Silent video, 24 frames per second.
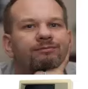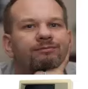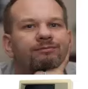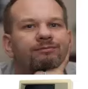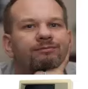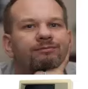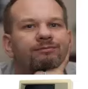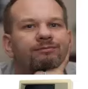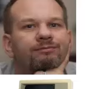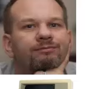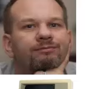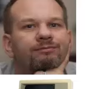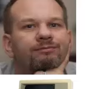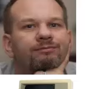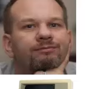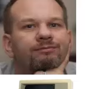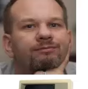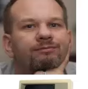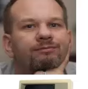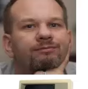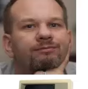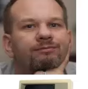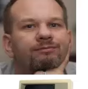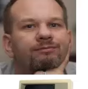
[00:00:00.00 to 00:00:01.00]

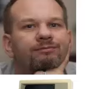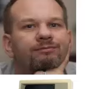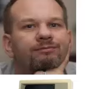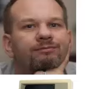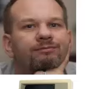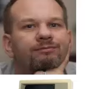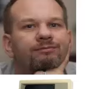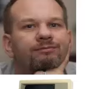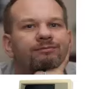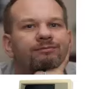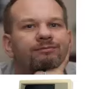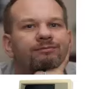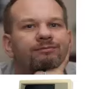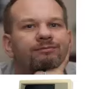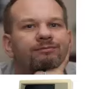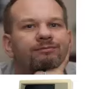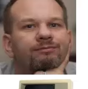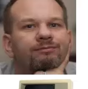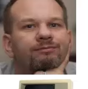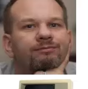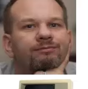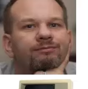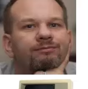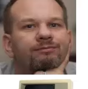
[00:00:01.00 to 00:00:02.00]

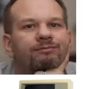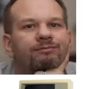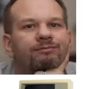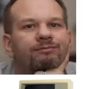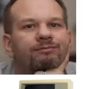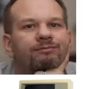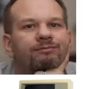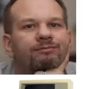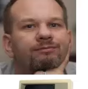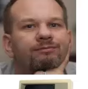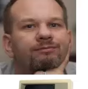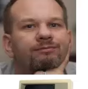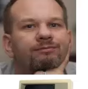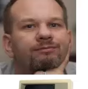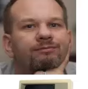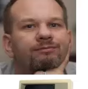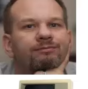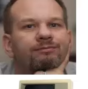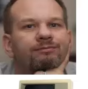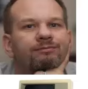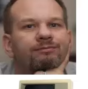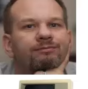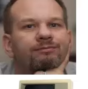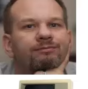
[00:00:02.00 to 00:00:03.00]

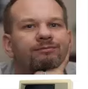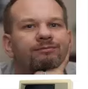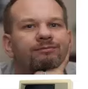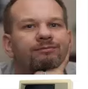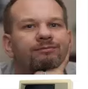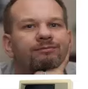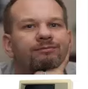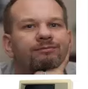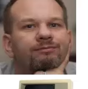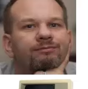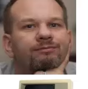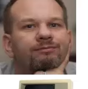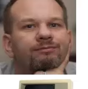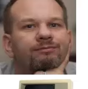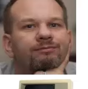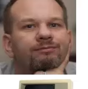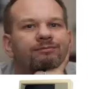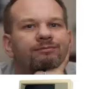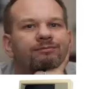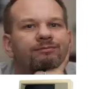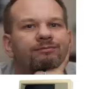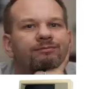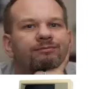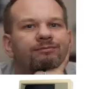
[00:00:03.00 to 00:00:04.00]

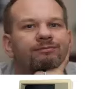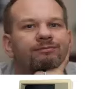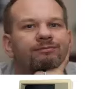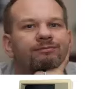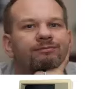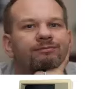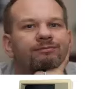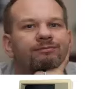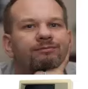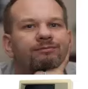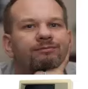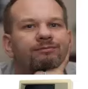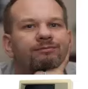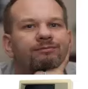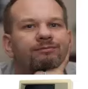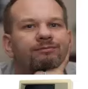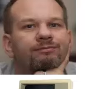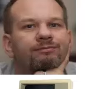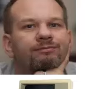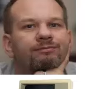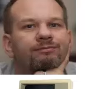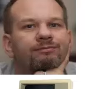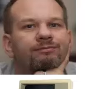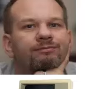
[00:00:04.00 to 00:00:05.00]

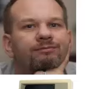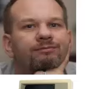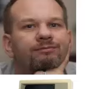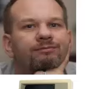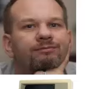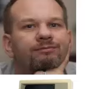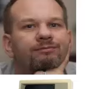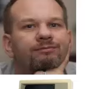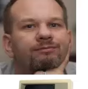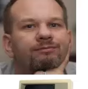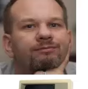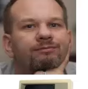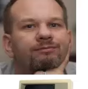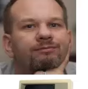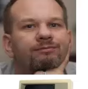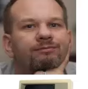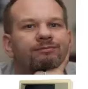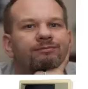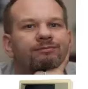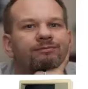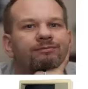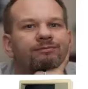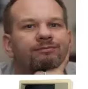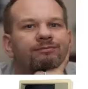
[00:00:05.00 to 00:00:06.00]

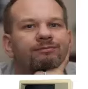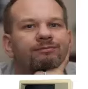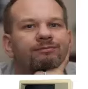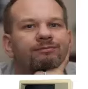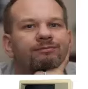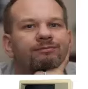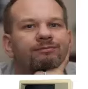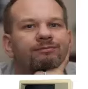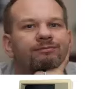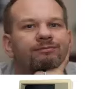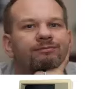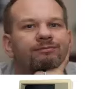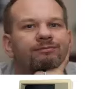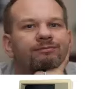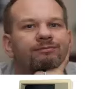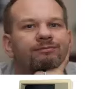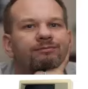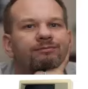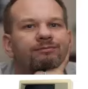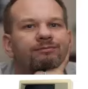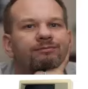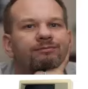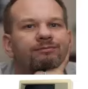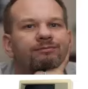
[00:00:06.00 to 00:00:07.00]

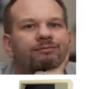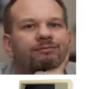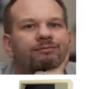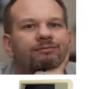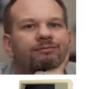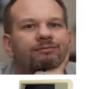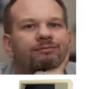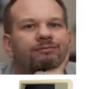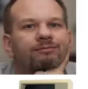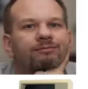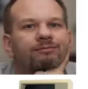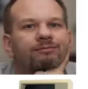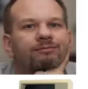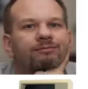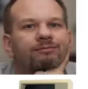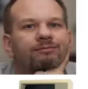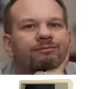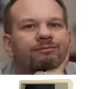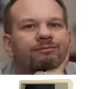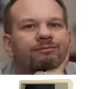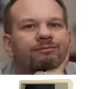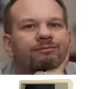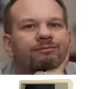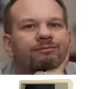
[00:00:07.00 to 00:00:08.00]
This is a still picture; no speech is visible.